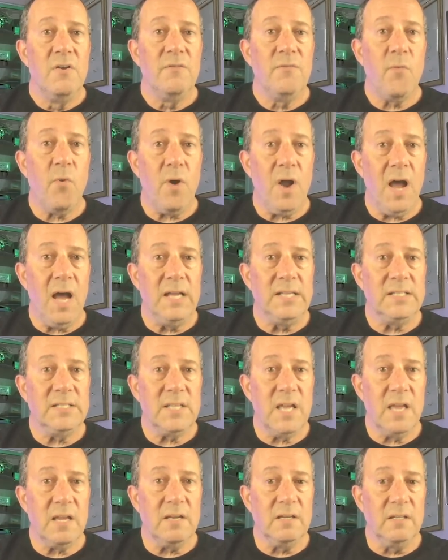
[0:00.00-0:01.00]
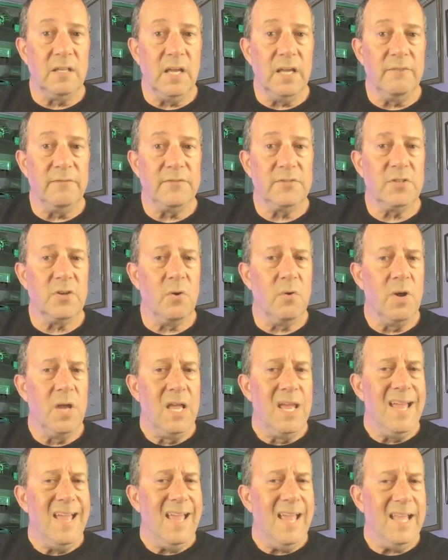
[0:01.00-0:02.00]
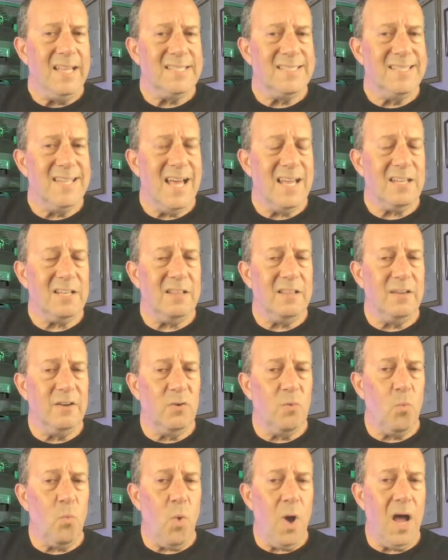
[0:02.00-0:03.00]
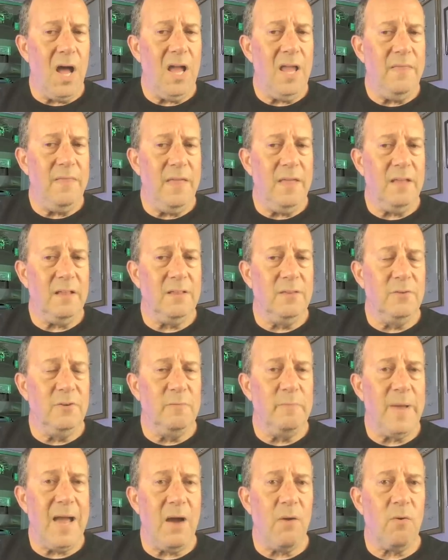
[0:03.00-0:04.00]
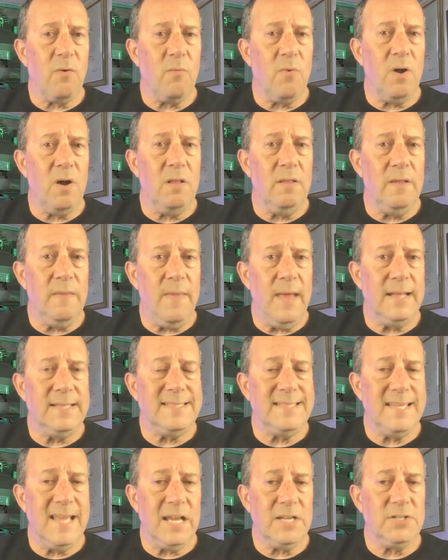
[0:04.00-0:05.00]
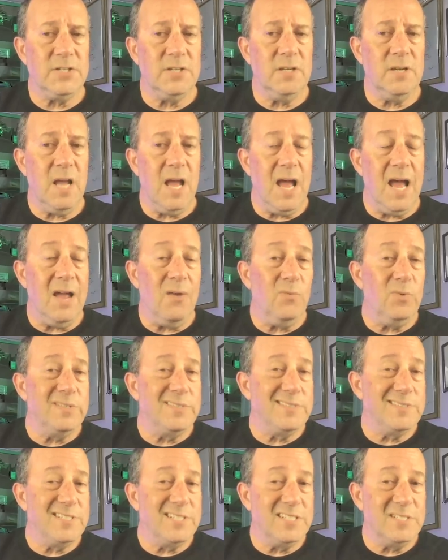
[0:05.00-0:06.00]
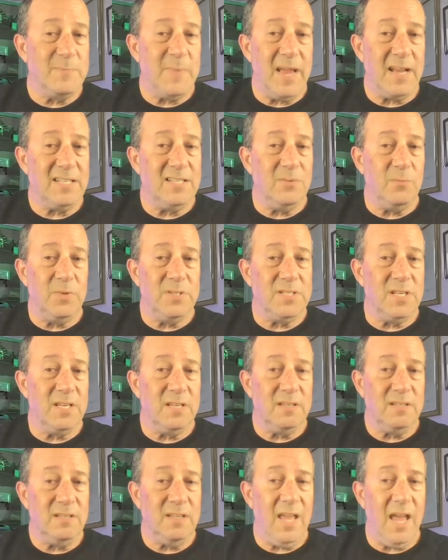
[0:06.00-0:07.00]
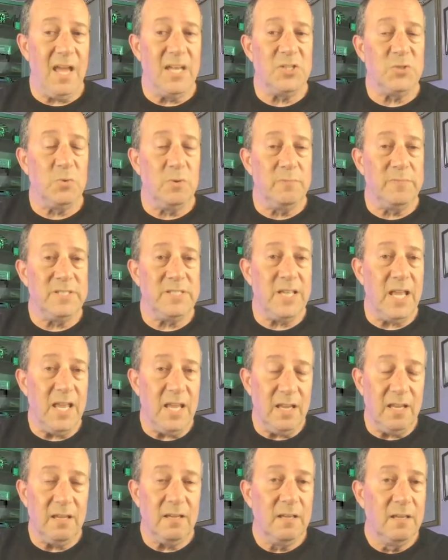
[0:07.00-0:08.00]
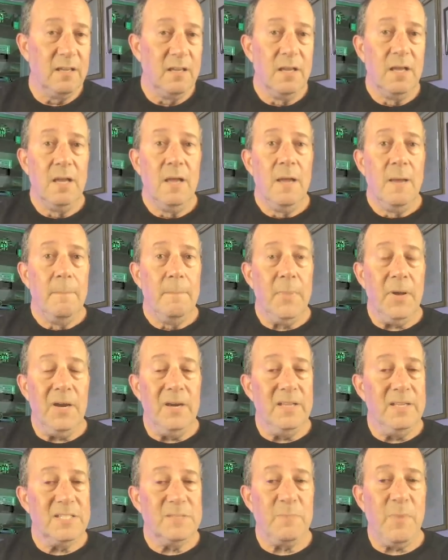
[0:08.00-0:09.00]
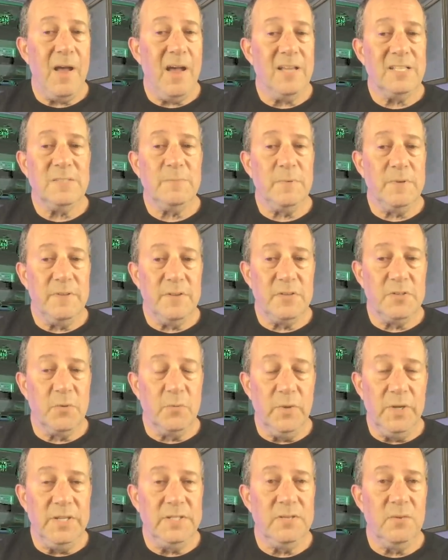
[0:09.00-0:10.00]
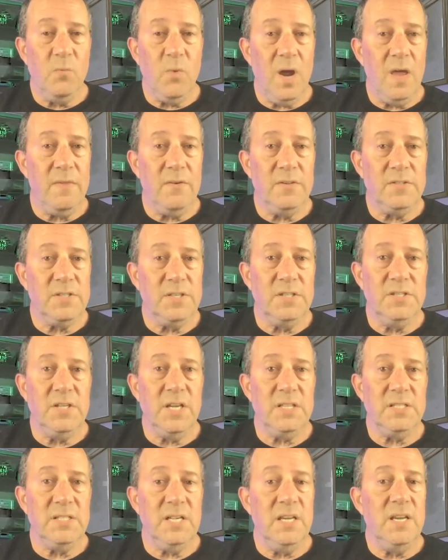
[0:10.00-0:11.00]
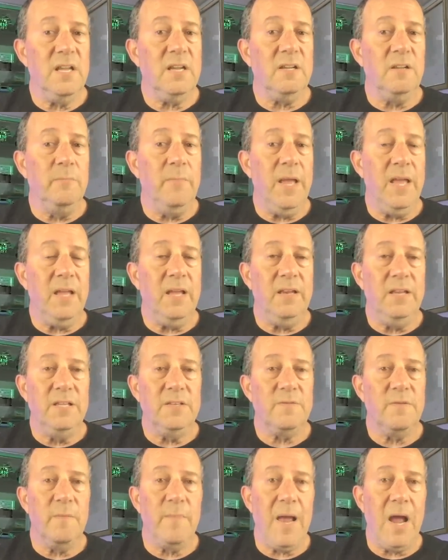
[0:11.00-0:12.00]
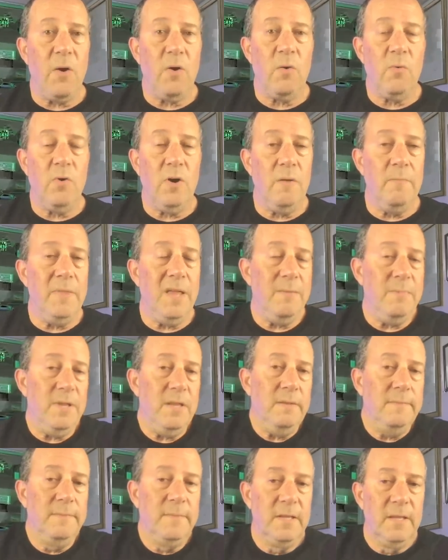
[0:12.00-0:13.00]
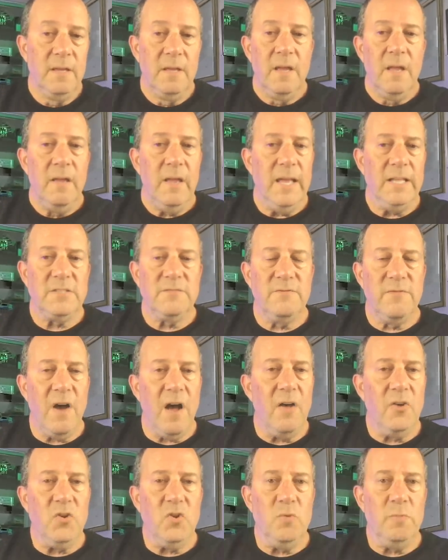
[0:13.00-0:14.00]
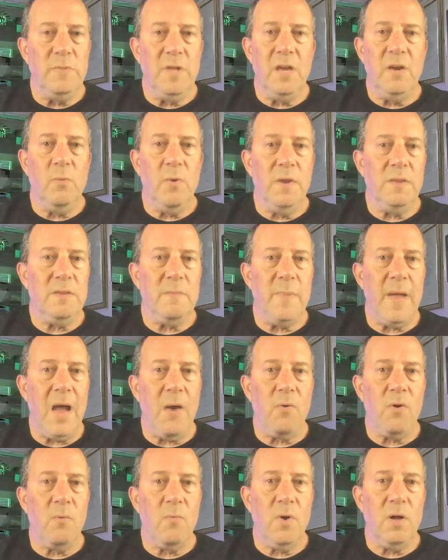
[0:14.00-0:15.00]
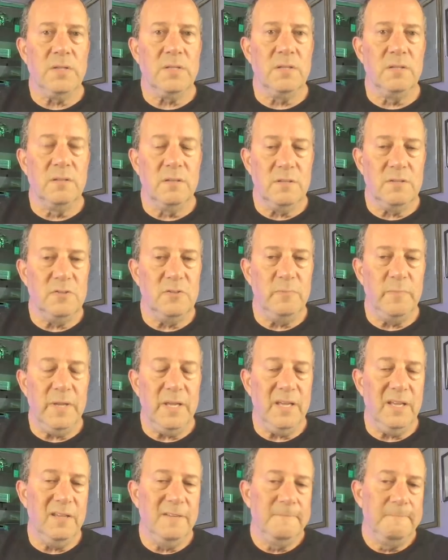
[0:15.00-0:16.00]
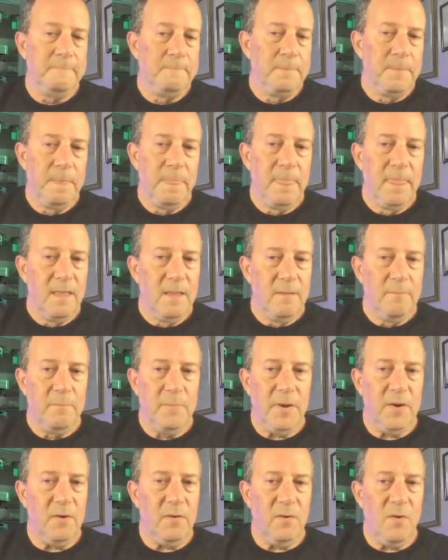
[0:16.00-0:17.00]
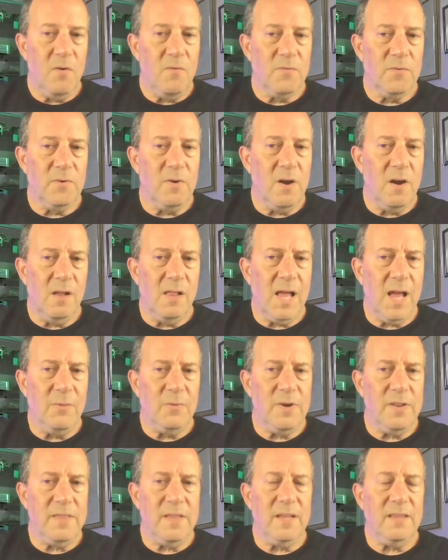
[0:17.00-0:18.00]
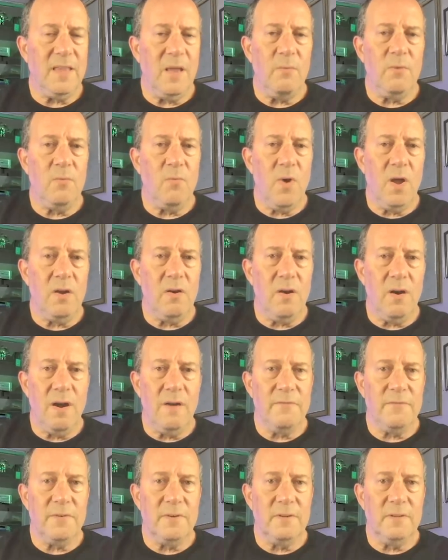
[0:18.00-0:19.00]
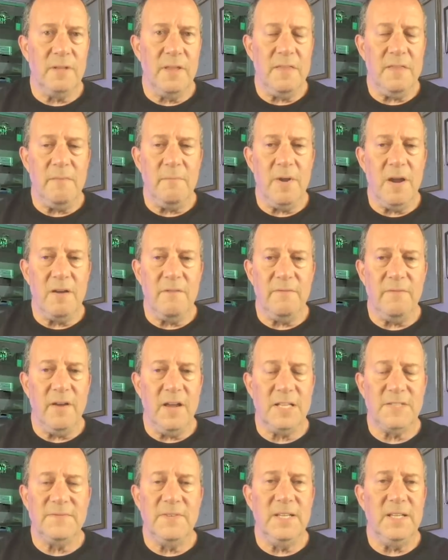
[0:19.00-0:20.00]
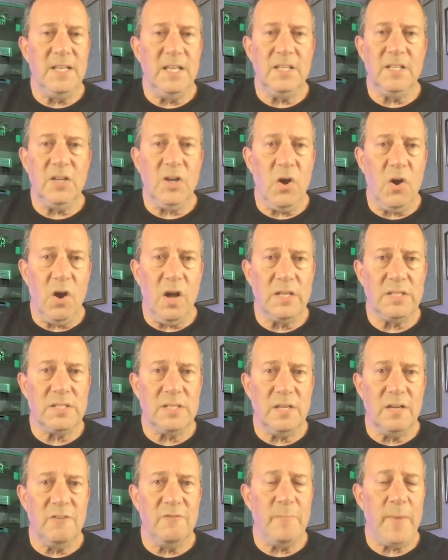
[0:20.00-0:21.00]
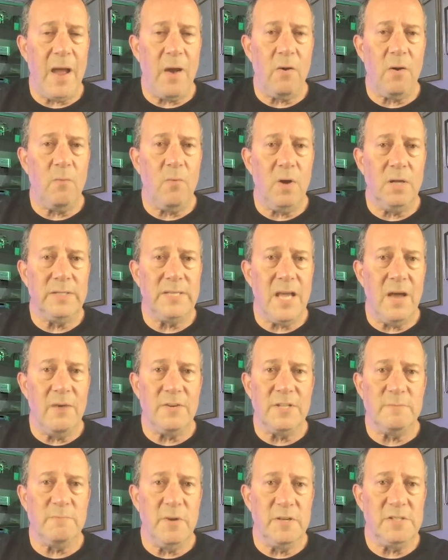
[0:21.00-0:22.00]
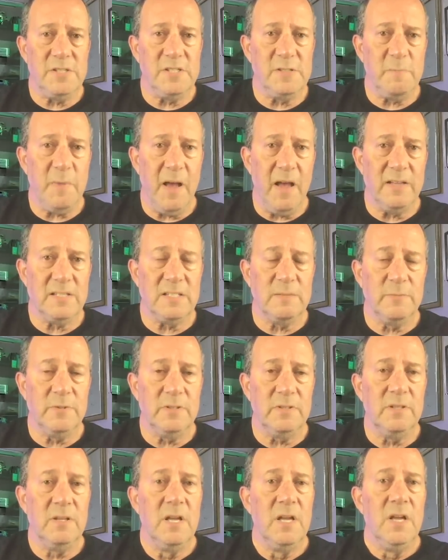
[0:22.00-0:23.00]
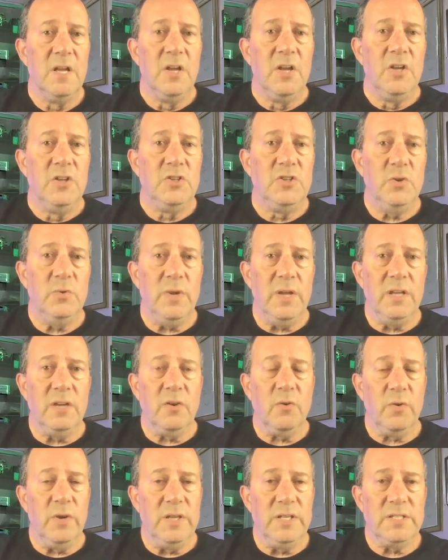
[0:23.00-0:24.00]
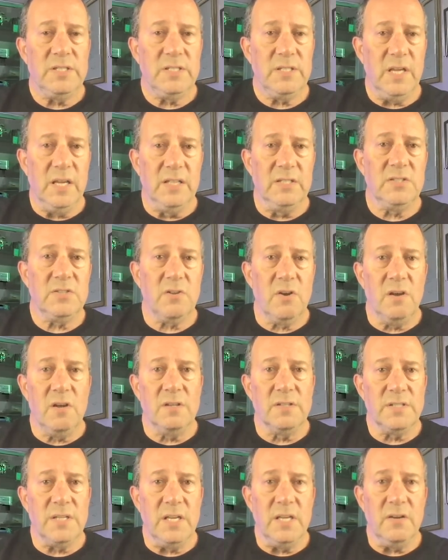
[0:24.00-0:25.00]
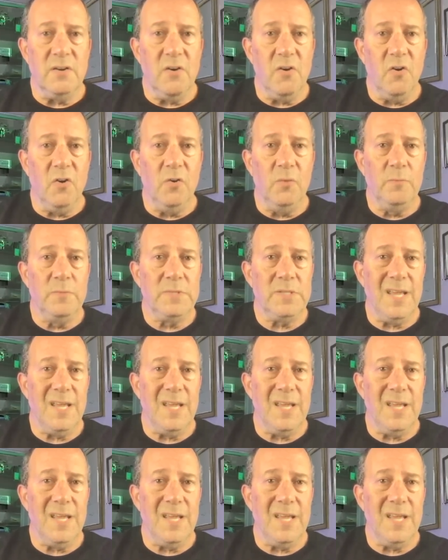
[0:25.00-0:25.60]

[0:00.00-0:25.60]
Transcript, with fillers: for high cycle life. So it's not clear why they included Powerwall in that section. I would suspect it was a casual mistake, but it is possible there's a reason why they're suggesting nickel manganese for Powerwall. Maybe it's volume. They don't want the Powerwall to look too big. But overall, I would think they would want to offer lithium iron phosphate, get the cost of Powerwall down as much as possible to increase installs in homes